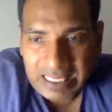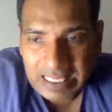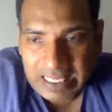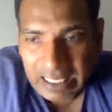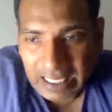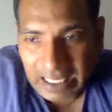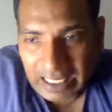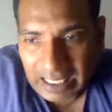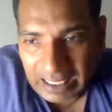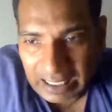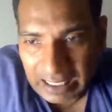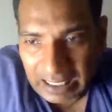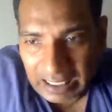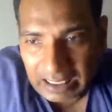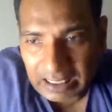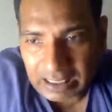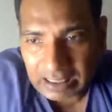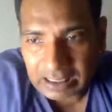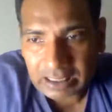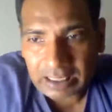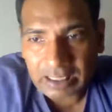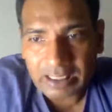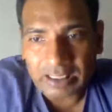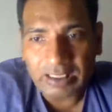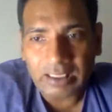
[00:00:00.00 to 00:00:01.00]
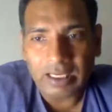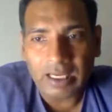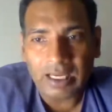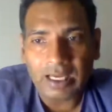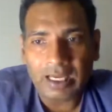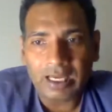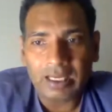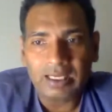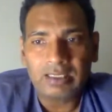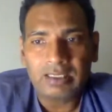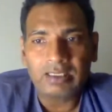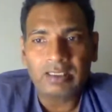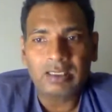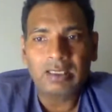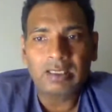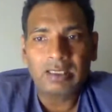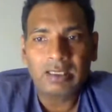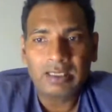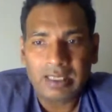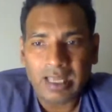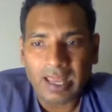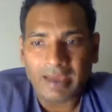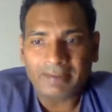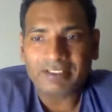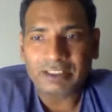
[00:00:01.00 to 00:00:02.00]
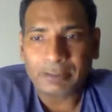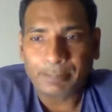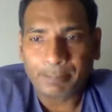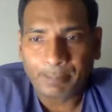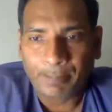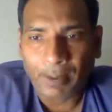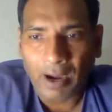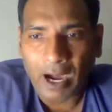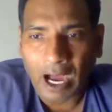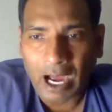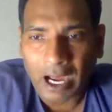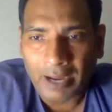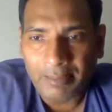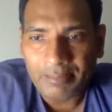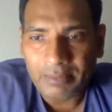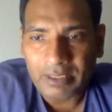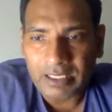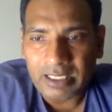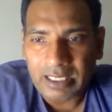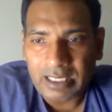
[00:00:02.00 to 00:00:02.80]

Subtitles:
the itching in left palm